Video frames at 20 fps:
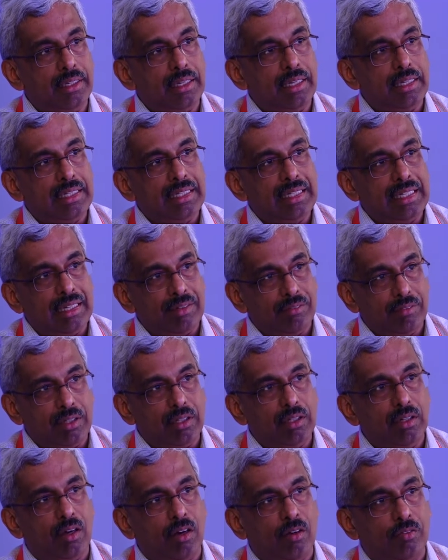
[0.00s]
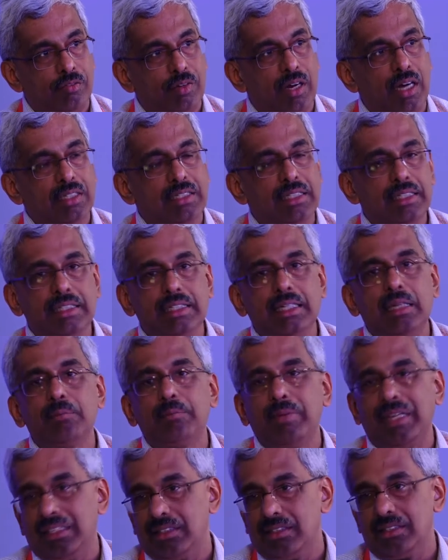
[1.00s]
level of arterial
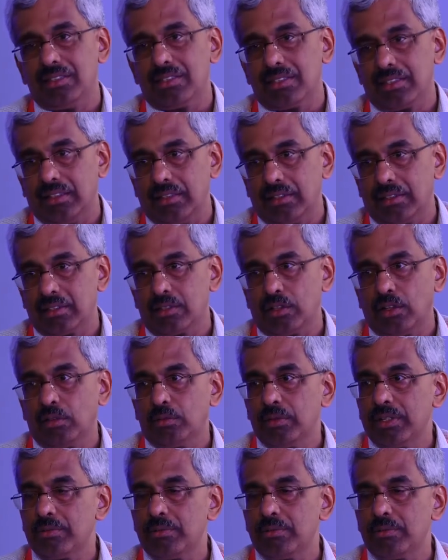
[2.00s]
patency. It has always